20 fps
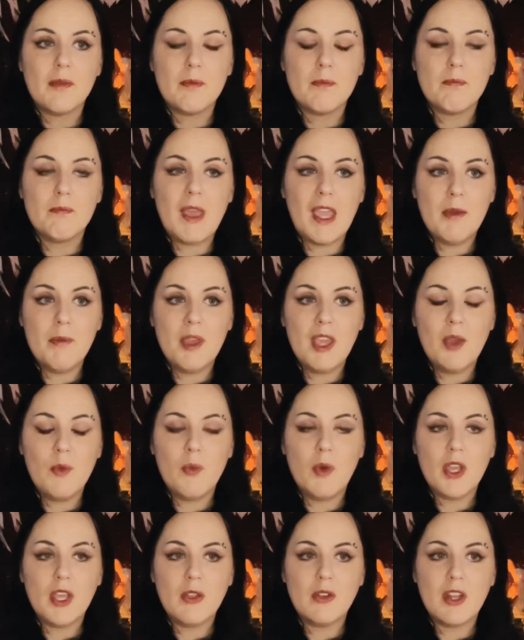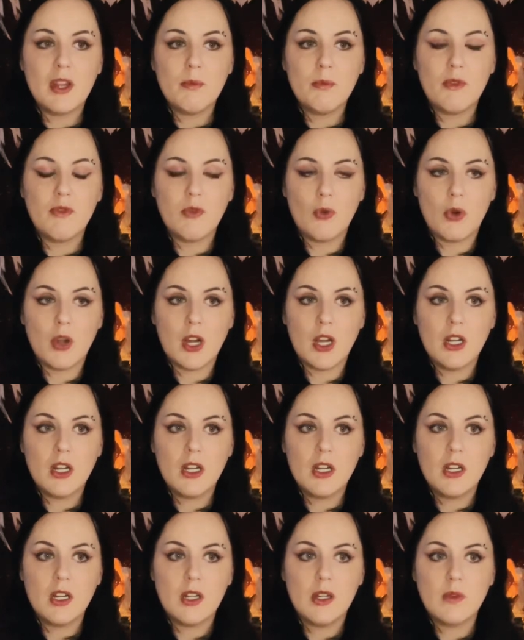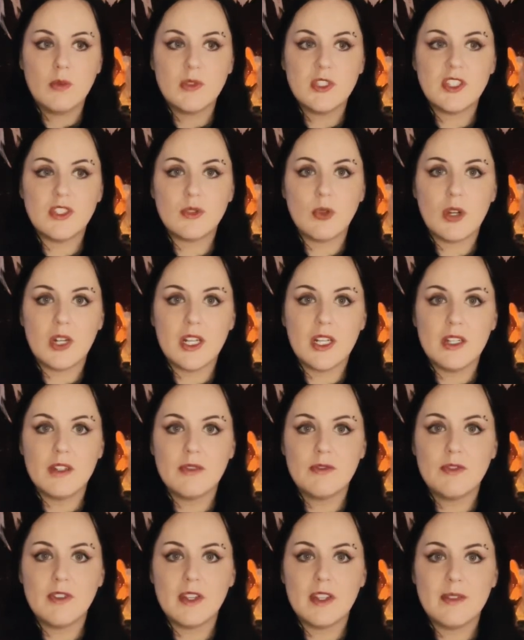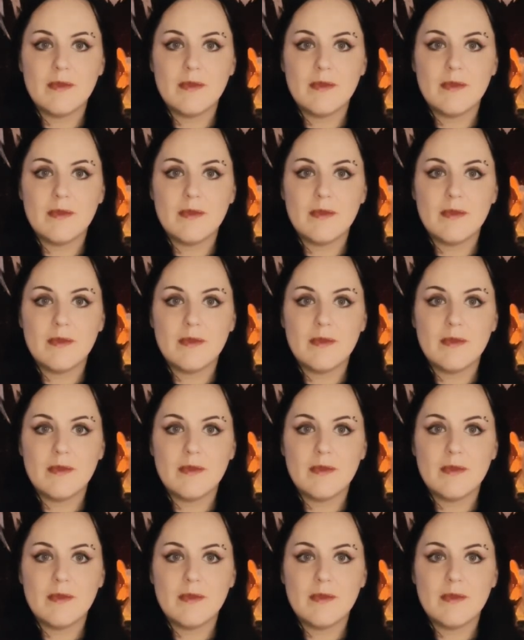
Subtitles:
maybe what you did before was sort of